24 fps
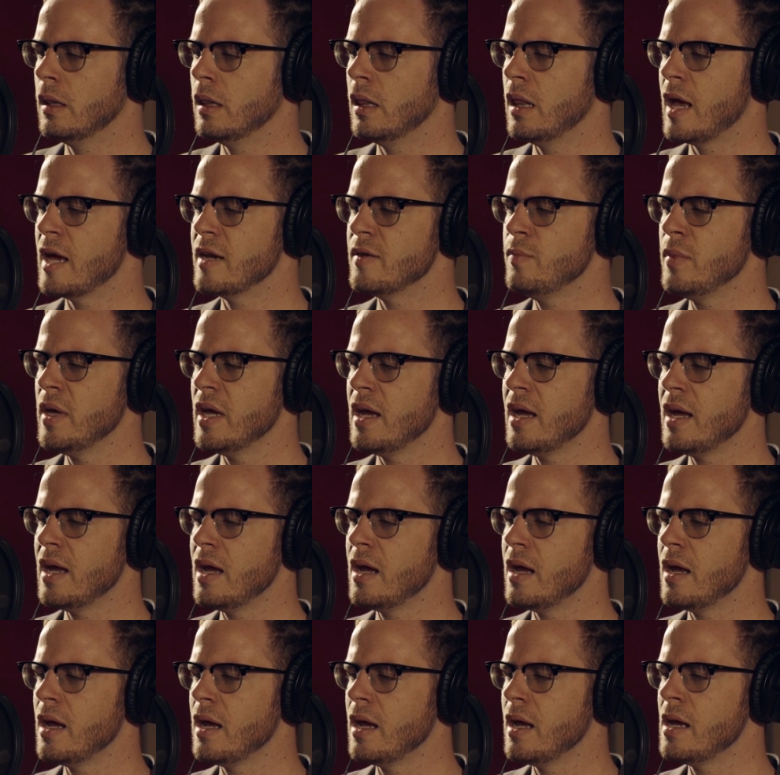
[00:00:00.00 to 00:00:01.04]
Let
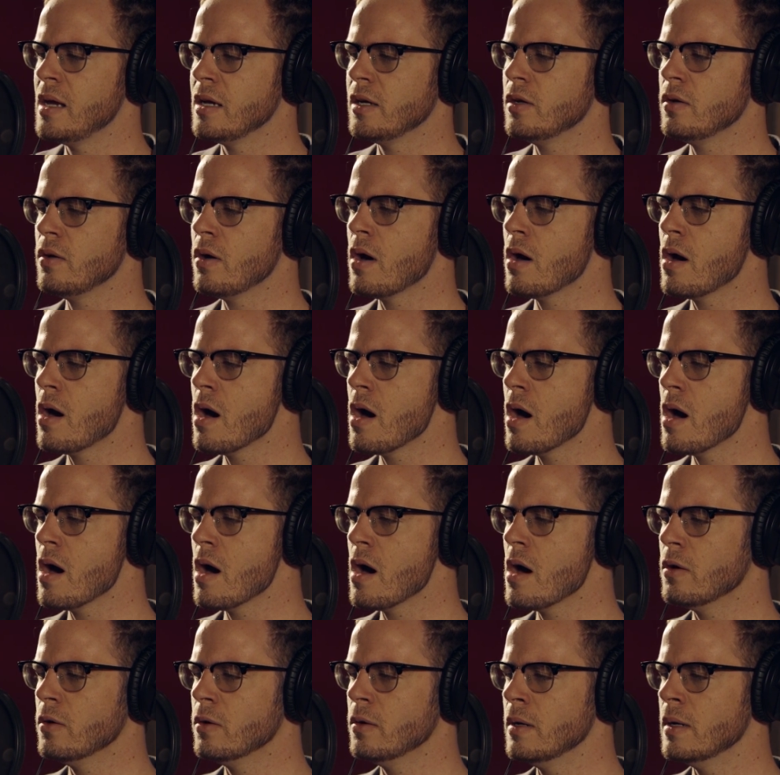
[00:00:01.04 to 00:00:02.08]
me
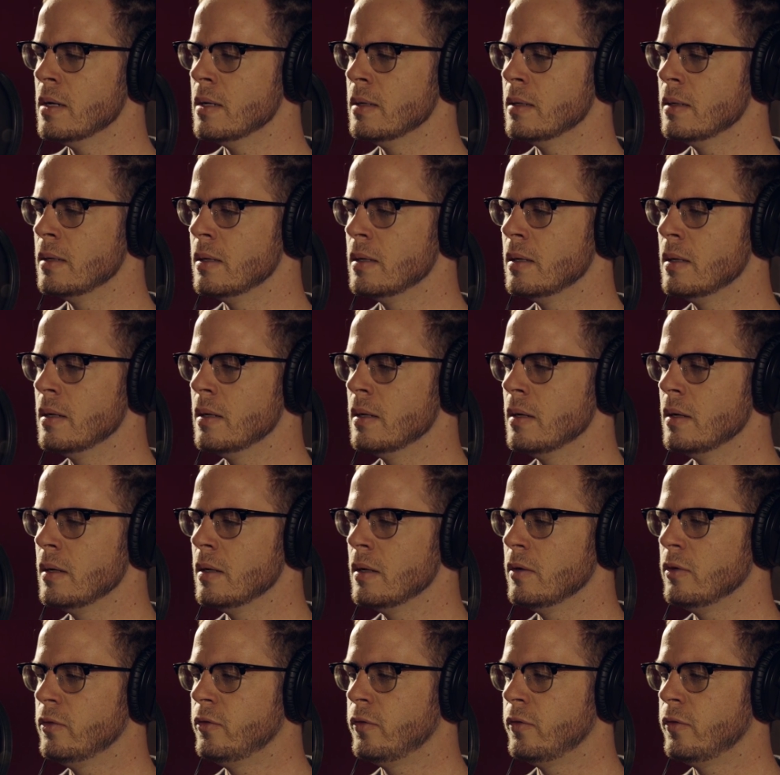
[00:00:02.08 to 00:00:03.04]
go